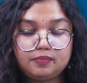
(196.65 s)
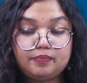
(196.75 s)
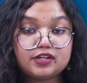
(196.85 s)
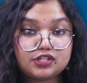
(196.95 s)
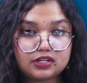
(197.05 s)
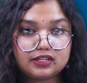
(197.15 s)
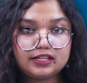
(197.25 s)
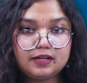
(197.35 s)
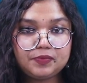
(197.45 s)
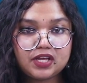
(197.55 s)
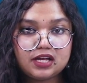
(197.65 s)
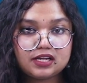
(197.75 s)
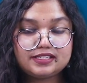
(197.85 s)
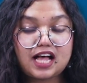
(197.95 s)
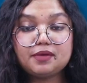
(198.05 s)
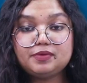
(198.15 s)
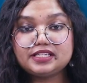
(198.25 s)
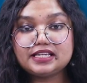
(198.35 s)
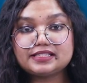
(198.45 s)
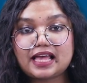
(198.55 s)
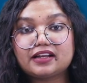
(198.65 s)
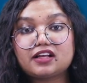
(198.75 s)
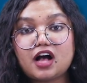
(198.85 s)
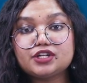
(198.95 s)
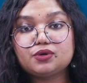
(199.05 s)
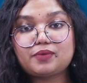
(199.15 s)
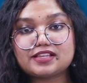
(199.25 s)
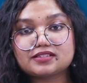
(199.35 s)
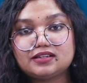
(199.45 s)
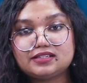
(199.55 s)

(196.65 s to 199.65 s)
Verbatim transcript: particularly diabetes and cardiovascular